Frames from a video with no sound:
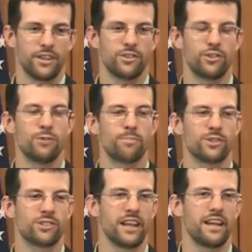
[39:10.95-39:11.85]

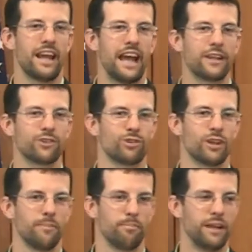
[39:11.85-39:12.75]
2%
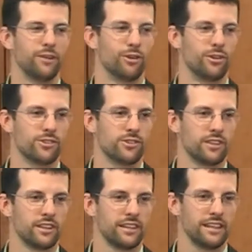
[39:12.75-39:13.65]
extra minerals
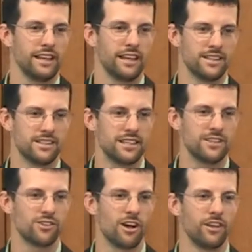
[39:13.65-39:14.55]
in sea
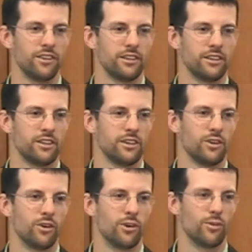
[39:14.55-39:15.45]
salt
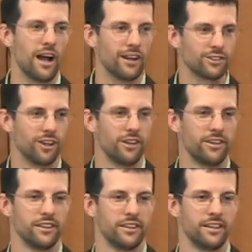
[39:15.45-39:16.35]
or rock salt
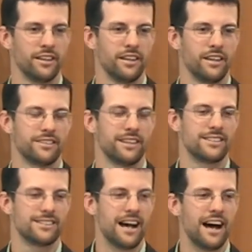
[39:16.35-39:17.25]

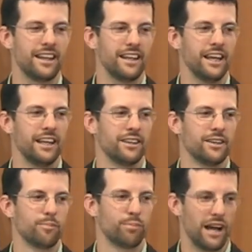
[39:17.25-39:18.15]
that's not in
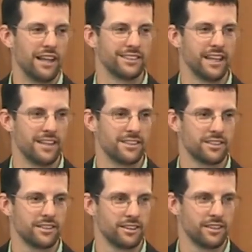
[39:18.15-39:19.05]
processed
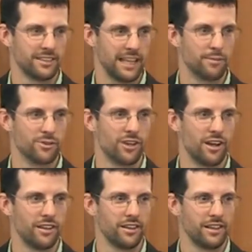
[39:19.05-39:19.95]
table salt.
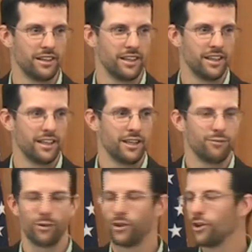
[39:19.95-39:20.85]

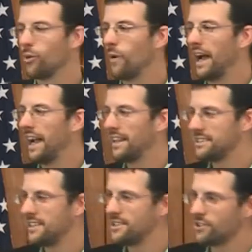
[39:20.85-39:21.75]
If you want to know why
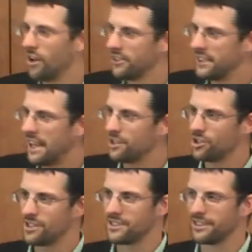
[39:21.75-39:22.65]
sea salt tastes
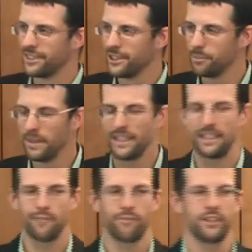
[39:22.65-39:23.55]
just a little bit
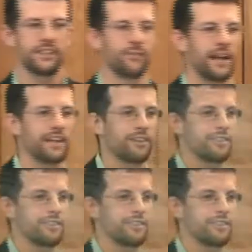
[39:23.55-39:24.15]
different than regular